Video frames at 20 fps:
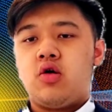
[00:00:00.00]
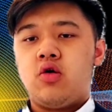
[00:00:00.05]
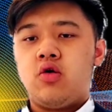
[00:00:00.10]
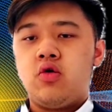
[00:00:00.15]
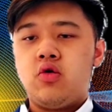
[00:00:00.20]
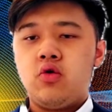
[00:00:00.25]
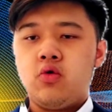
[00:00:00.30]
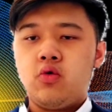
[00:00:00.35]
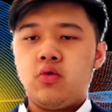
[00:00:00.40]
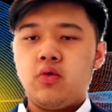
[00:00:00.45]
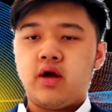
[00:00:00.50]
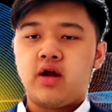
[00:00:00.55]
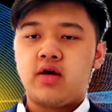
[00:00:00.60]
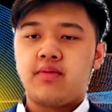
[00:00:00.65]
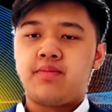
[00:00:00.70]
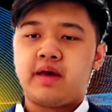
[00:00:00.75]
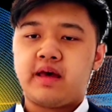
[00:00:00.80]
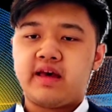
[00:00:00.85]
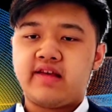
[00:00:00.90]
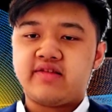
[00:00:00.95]
who
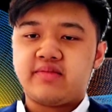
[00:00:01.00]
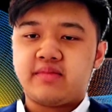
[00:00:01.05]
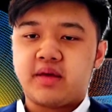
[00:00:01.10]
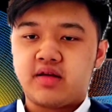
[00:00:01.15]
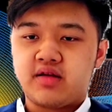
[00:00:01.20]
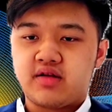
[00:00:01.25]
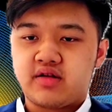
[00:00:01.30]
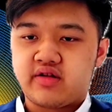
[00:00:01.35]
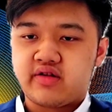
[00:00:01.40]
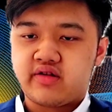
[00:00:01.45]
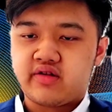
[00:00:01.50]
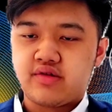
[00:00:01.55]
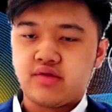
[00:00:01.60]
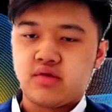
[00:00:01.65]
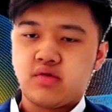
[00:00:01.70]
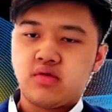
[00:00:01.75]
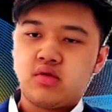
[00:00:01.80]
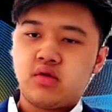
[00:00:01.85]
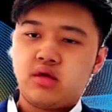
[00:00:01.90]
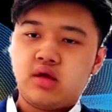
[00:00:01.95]
wear pacemakers.
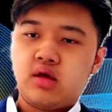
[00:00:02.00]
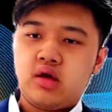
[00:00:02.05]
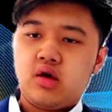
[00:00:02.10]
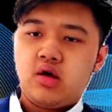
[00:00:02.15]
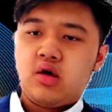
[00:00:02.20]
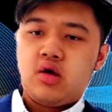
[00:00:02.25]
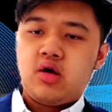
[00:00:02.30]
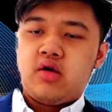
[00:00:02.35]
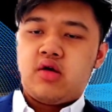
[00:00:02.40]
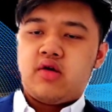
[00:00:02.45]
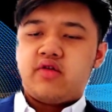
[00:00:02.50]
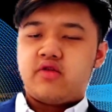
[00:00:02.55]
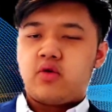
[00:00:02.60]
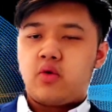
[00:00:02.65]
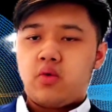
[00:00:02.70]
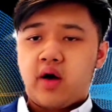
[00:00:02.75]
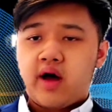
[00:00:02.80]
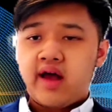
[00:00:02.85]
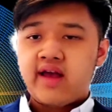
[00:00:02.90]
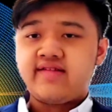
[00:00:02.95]

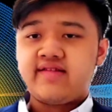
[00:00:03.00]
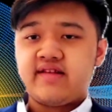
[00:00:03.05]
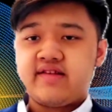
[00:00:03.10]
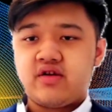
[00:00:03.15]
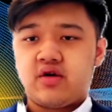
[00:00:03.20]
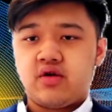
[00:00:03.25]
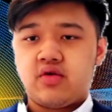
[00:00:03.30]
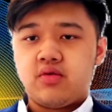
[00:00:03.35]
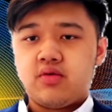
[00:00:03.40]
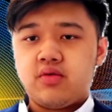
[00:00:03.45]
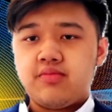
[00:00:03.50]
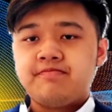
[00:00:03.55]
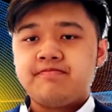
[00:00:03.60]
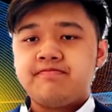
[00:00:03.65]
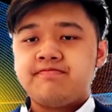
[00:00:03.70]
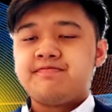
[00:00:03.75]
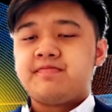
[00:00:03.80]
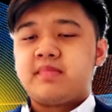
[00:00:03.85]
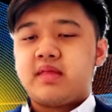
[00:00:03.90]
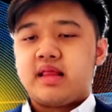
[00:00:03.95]
So why is this so?
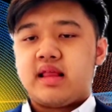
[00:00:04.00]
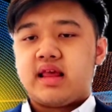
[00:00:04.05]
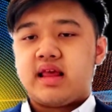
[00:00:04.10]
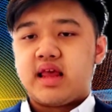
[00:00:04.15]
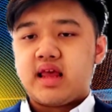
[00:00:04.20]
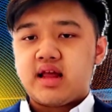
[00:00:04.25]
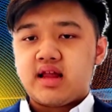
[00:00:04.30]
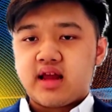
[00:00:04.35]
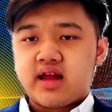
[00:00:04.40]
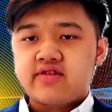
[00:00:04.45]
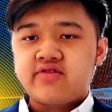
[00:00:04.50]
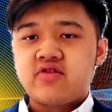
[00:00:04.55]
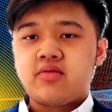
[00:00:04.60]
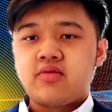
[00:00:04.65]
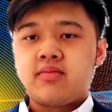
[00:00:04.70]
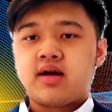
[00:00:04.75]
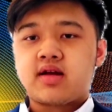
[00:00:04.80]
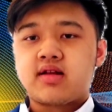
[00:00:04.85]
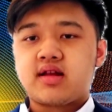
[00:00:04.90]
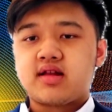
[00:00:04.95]

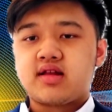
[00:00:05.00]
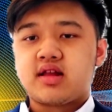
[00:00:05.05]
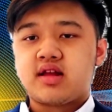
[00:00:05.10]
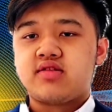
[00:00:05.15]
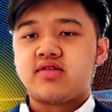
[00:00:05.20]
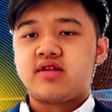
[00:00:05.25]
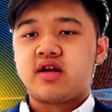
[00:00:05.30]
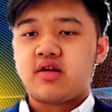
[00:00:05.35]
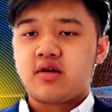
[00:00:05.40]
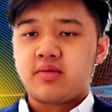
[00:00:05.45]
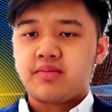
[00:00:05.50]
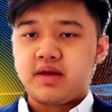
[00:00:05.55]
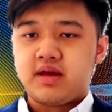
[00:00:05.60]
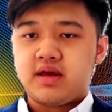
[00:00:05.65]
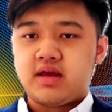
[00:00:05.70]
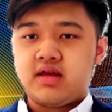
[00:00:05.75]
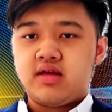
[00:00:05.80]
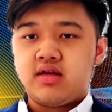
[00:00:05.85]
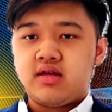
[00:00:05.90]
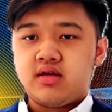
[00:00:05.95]
Electromagnetic
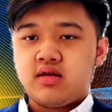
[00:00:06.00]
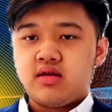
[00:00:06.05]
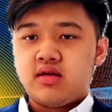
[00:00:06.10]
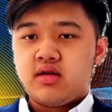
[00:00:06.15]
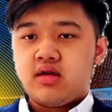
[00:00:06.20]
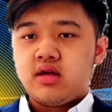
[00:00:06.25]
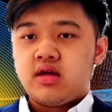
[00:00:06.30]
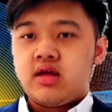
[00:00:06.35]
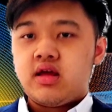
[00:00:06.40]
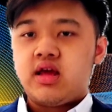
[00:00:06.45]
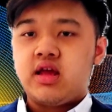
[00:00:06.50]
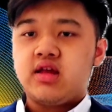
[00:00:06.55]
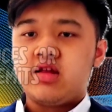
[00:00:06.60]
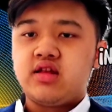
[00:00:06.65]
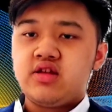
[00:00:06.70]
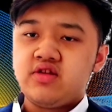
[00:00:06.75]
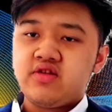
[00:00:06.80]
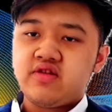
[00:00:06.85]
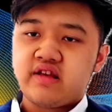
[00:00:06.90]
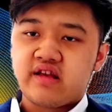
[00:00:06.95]
therapy
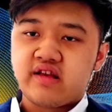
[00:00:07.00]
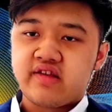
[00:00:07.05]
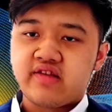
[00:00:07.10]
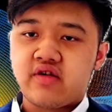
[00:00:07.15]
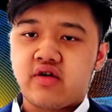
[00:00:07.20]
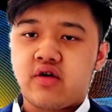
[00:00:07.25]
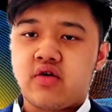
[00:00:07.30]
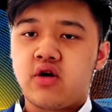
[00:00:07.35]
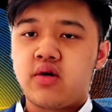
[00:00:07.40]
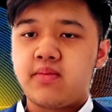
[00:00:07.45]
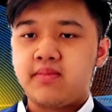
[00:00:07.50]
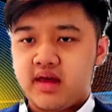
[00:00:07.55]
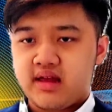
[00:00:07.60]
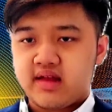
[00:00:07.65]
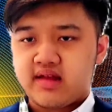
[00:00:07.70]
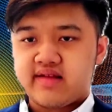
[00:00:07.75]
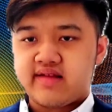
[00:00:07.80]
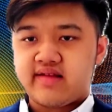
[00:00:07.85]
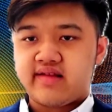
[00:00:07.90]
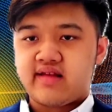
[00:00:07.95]
induces or
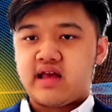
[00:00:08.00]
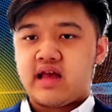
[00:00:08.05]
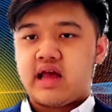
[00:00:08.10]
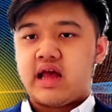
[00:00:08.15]
emits